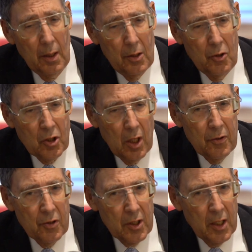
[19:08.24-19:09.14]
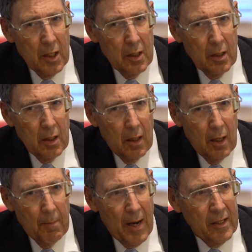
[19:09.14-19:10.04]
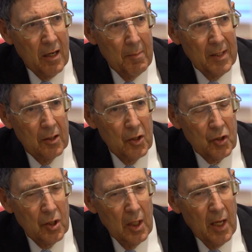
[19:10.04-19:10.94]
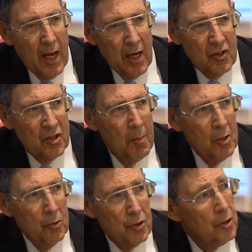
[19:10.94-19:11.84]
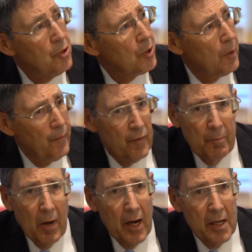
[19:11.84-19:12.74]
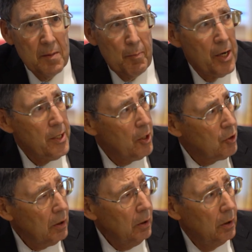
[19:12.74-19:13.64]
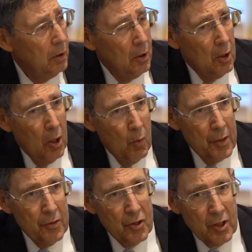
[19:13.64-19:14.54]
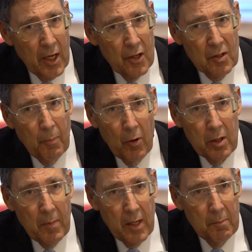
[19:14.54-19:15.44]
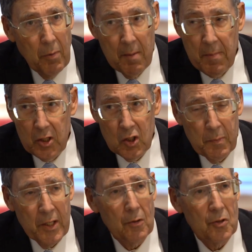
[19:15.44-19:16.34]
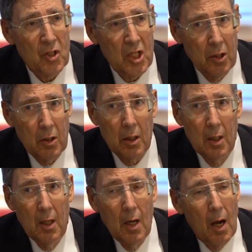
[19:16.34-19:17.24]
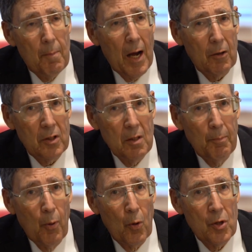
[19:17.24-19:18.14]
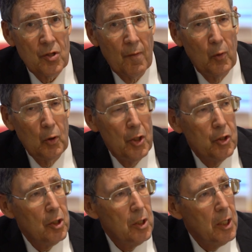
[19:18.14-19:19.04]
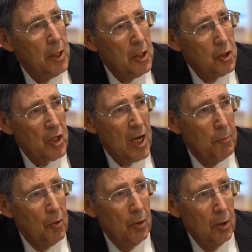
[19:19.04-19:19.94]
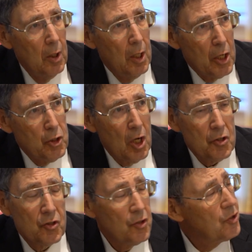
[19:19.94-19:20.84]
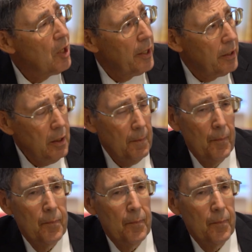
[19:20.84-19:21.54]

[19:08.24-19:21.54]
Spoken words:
you should understand I come at this as someone who's conservative by nature, who understands the point made by many speakers here about the importance of religion in a stable, just society.